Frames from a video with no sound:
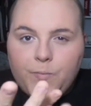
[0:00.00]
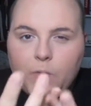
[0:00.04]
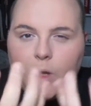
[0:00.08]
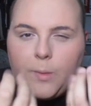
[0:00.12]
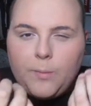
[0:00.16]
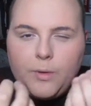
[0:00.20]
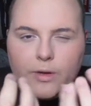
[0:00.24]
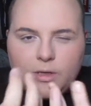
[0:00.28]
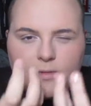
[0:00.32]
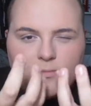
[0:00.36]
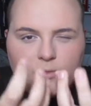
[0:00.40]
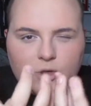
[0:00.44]

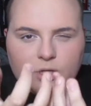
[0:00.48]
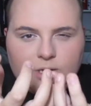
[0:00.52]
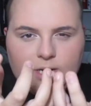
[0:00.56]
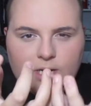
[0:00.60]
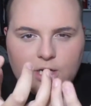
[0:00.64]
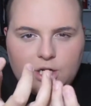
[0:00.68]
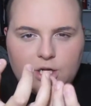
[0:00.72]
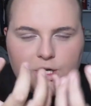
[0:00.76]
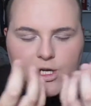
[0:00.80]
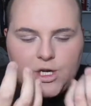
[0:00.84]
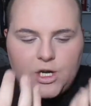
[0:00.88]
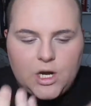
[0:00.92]
it brings more
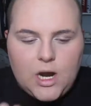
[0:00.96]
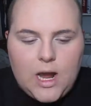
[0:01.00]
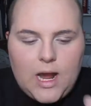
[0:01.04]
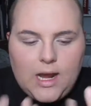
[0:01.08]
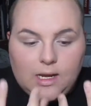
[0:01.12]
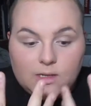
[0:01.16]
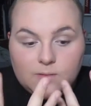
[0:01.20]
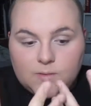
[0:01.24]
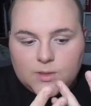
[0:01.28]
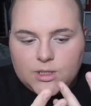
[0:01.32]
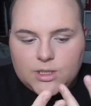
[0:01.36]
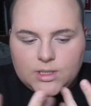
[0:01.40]
attention to your
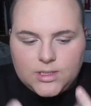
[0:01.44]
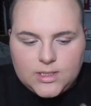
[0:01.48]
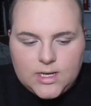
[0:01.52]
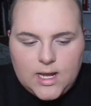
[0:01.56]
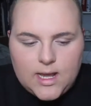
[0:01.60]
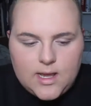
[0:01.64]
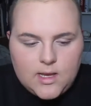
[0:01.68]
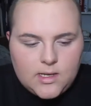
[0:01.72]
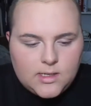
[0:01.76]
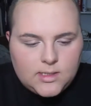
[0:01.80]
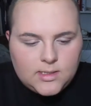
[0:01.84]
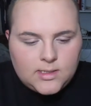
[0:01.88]
eyes, which is
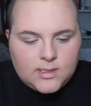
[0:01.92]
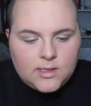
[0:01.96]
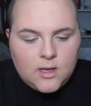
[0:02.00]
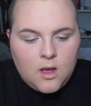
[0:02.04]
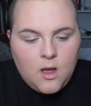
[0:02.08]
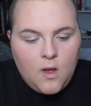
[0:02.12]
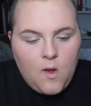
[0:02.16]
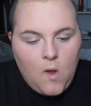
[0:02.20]
nice.